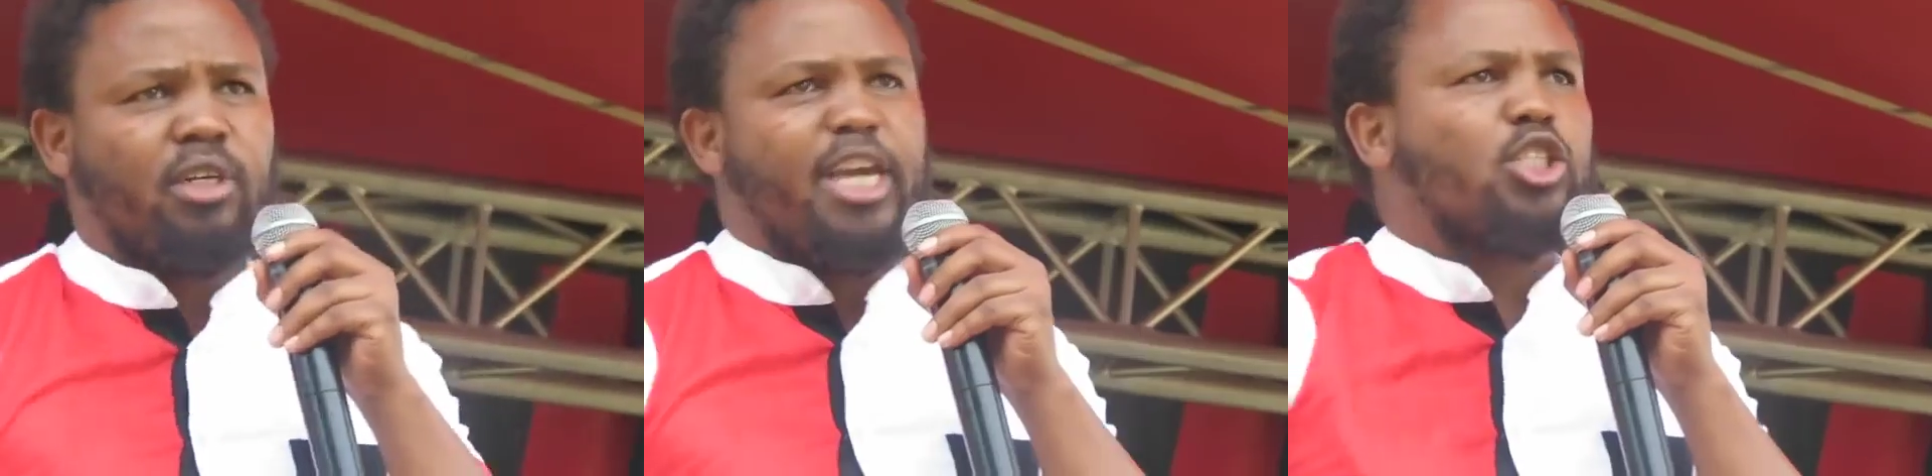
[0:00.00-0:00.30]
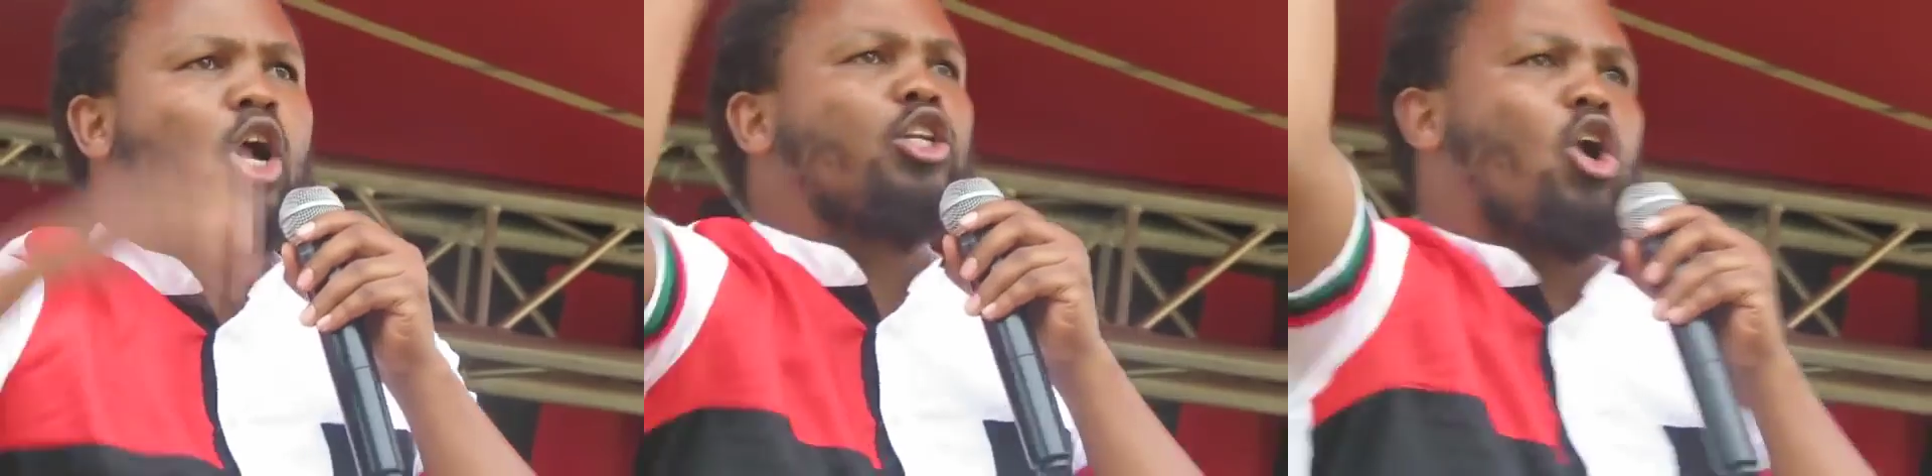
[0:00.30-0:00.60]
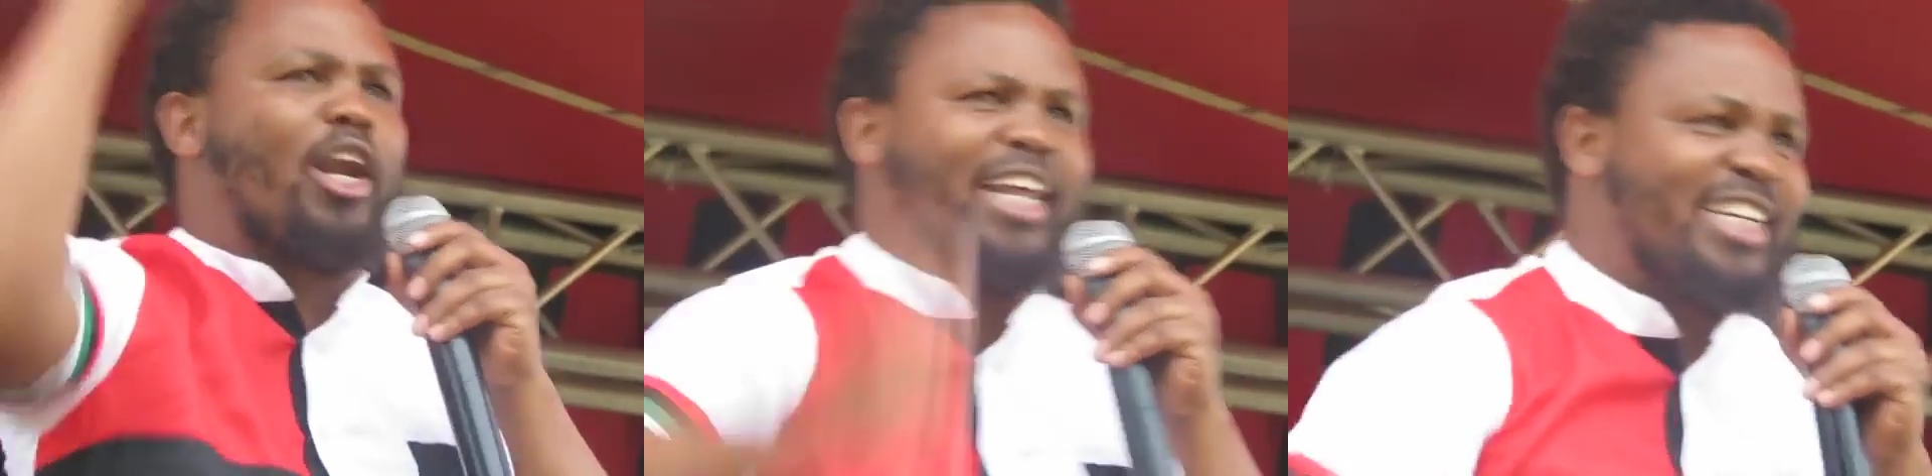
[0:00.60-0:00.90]
He's not
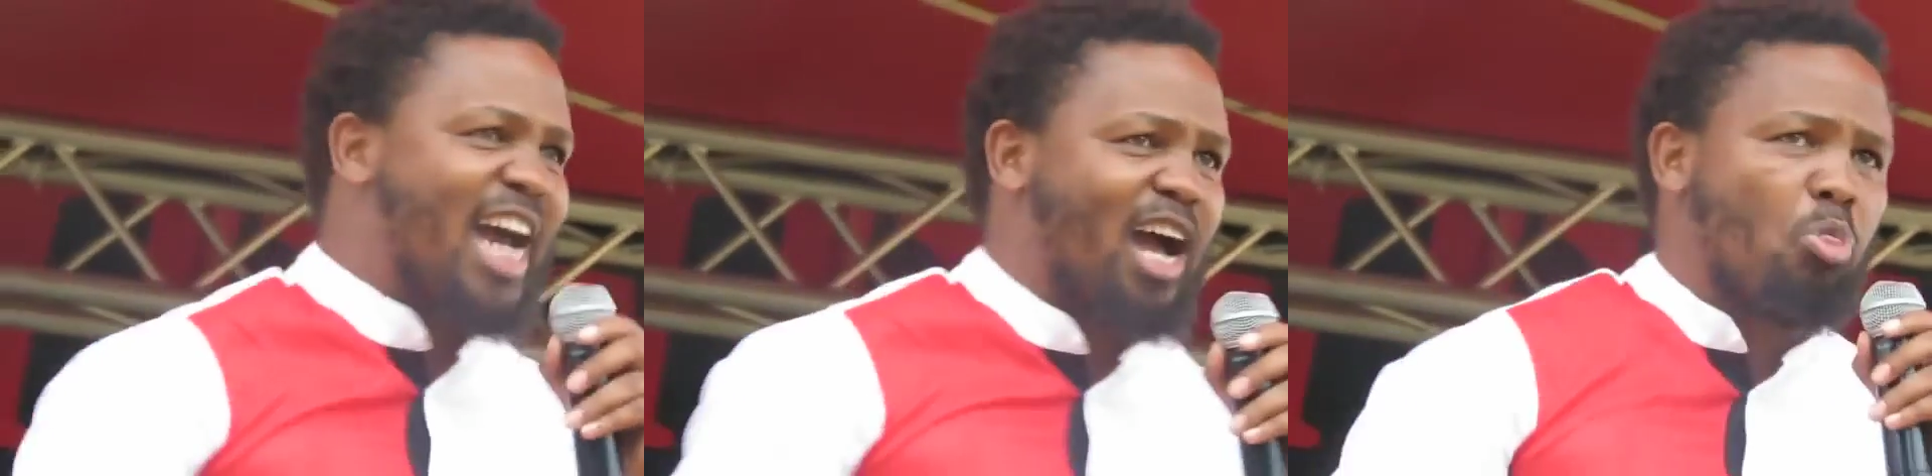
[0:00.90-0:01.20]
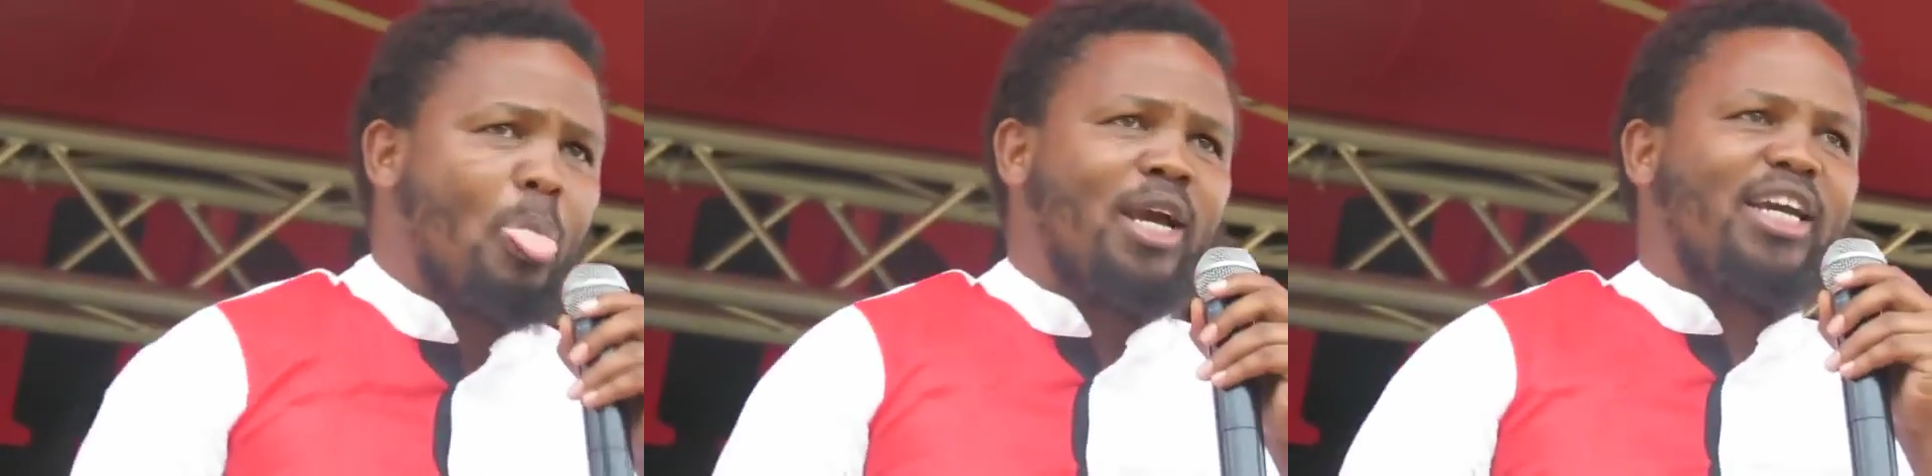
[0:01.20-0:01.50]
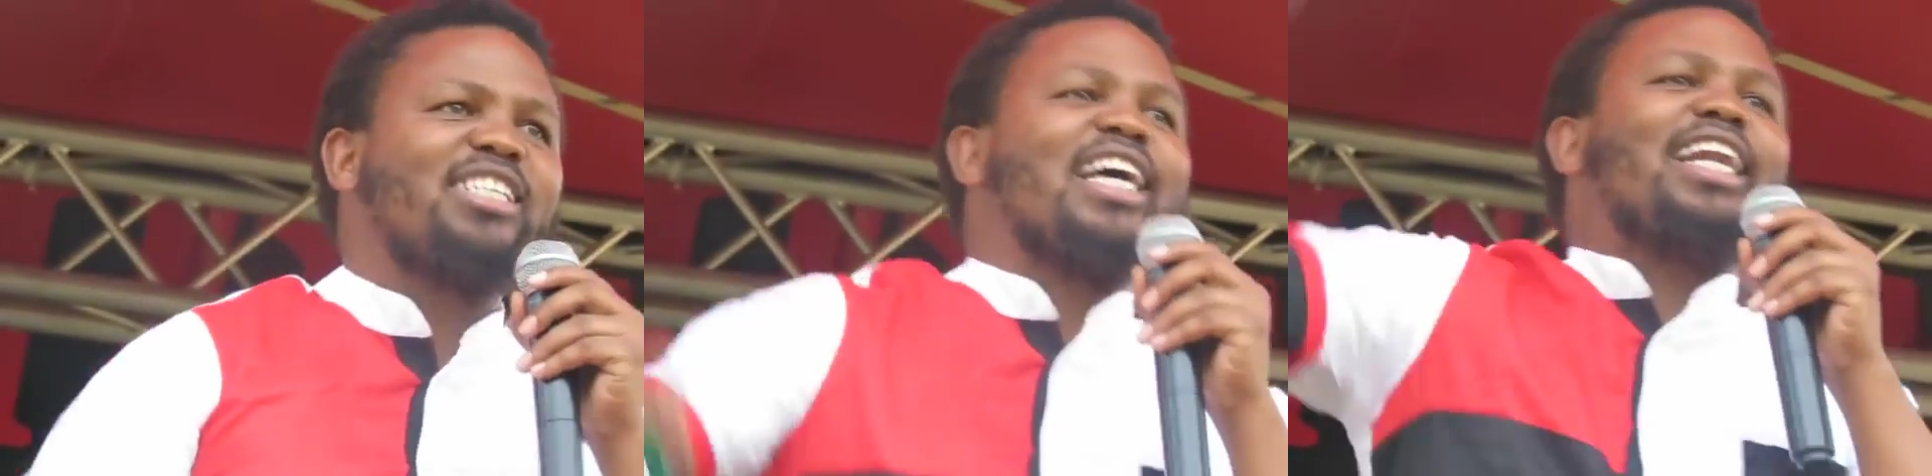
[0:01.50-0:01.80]
your leader. He's the